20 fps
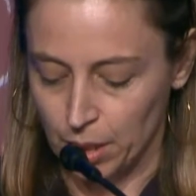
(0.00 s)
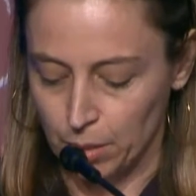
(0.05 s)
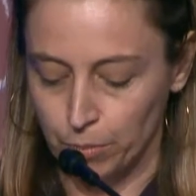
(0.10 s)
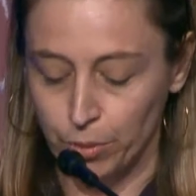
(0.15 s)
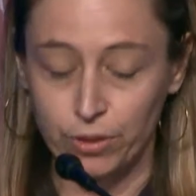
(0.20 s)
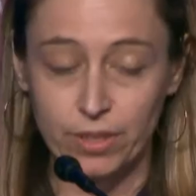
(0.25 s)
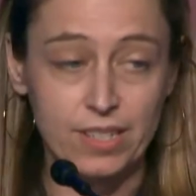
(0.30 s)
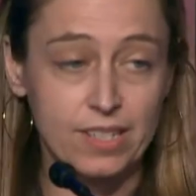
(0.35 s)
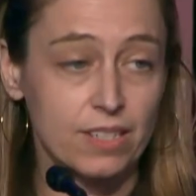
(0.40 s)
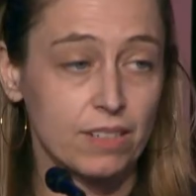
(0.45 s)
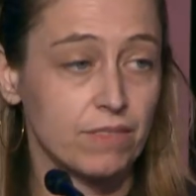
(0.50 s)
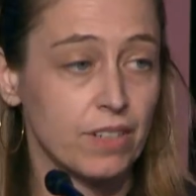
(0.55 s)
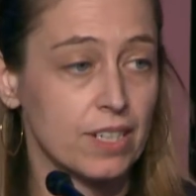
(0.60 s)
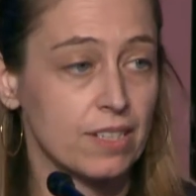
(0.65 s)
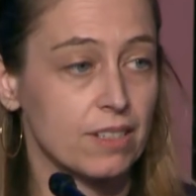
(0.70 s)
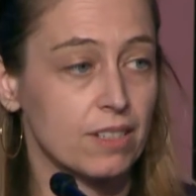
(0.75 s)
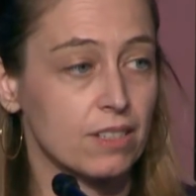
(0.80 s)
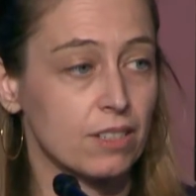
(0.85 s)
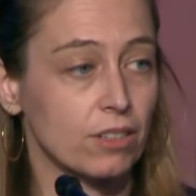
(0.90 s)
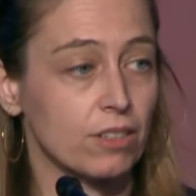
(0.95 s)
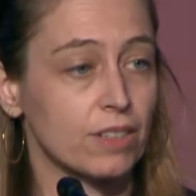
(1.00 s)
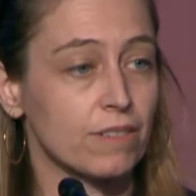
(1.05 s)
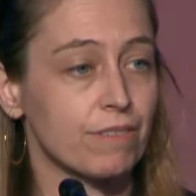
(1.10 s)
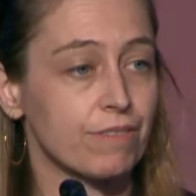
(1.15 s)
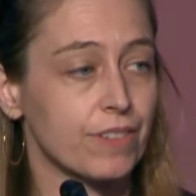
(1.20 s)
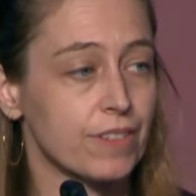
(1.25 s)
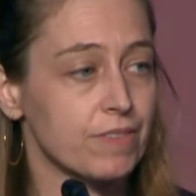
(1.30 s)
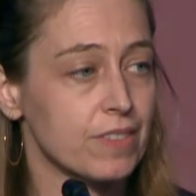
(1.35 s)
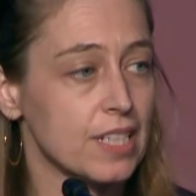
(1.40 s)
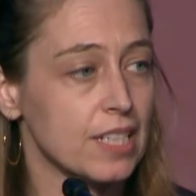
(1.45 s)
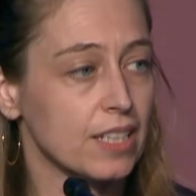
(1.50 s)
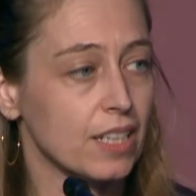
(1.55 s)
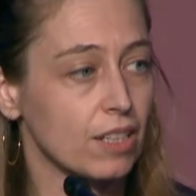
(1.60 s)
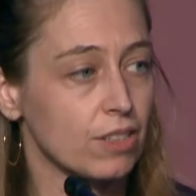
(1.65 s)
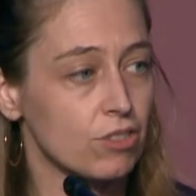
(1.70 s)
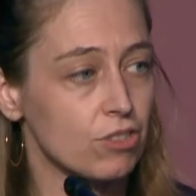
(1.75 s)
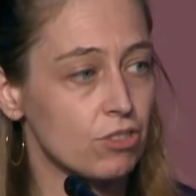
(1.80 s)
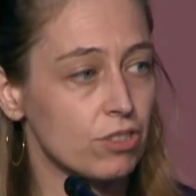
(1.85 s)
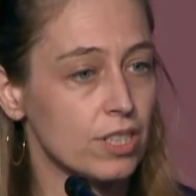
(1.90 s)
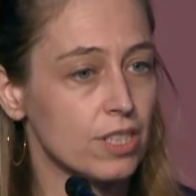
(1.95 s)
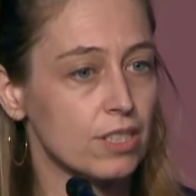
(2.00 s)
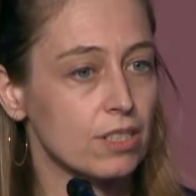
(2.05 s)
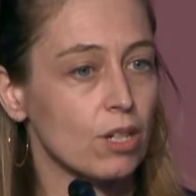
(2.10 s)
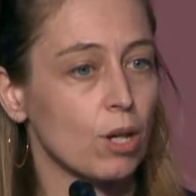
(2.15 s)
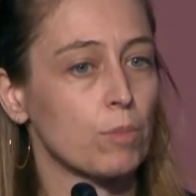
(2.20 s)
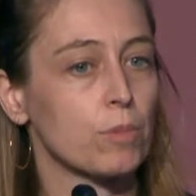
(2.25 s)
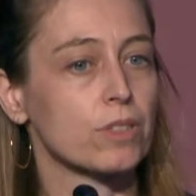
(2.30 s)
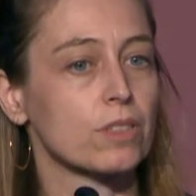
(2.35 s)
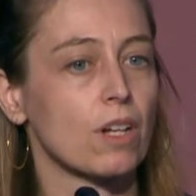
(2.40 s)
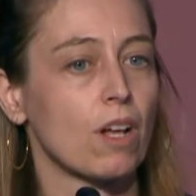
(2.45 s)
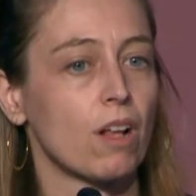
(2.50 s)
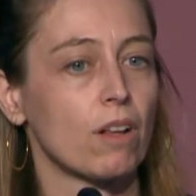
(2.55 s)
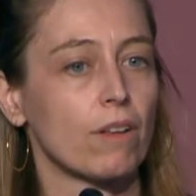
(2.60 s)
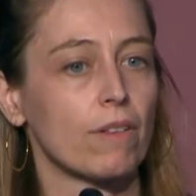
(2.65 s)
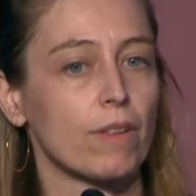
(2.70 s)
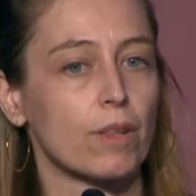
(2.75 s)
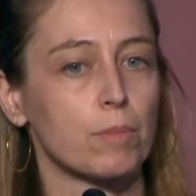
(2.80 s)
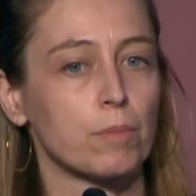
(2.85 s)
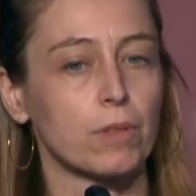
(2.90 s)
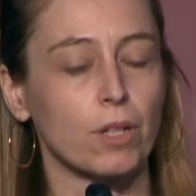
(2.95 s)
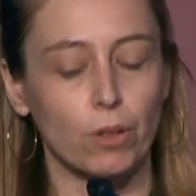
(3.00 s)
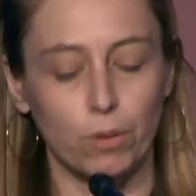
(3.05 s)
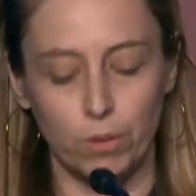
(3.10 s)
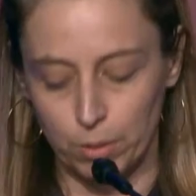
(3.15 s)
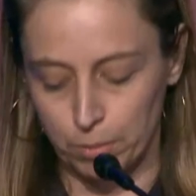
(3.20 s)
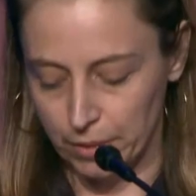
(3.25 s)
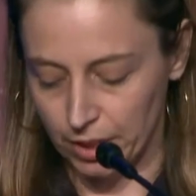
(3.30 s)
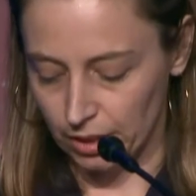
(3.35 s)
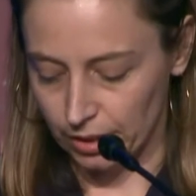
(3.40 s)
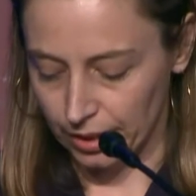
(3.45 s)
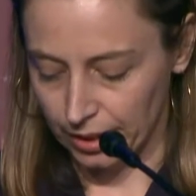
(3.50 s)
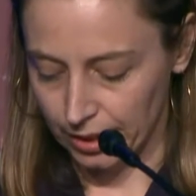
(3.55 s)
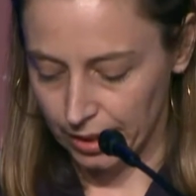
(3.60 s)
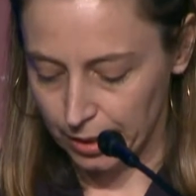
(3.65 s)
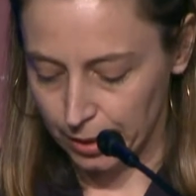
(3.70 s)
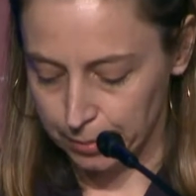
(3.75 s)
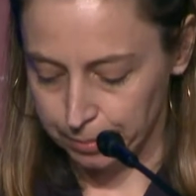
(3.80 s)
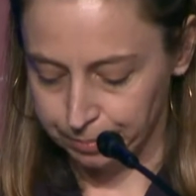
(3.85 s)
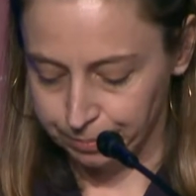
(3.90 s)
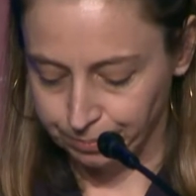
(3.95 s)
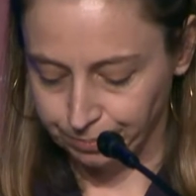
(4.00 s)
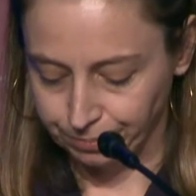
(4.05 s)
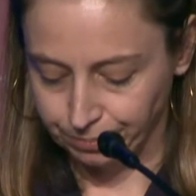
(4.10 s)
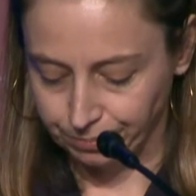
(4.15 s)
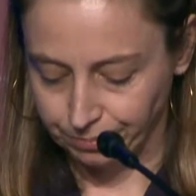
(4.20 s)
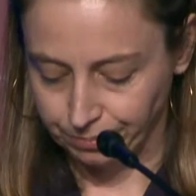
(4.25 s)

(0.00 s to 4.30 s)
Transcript: Brilliance devices are in 50 countries, almost all of them lower middle income.